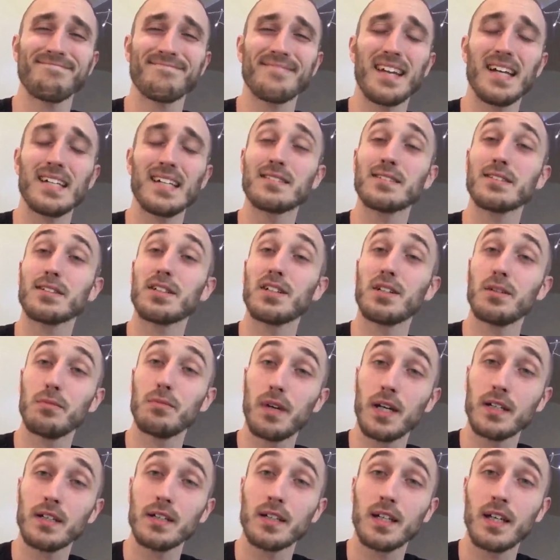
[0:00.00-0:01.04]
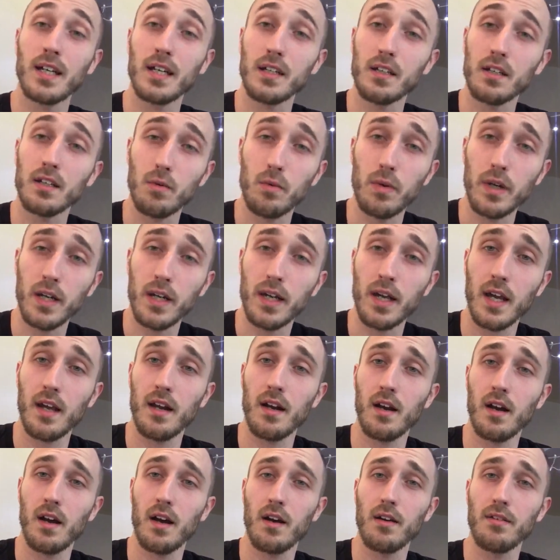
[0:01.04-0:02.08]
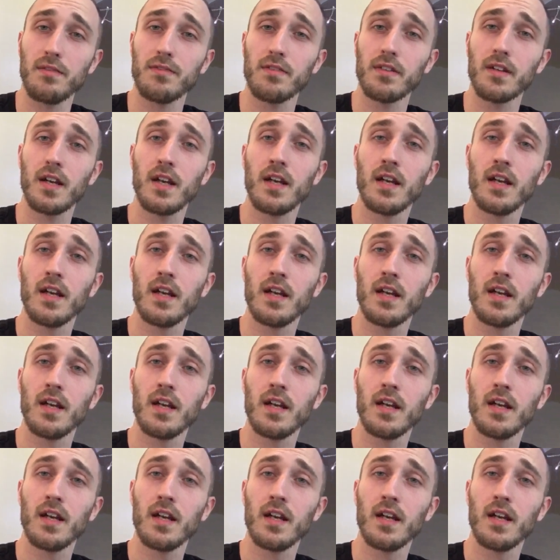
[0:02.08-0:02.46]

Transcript: That's a good way to kick your weekend off.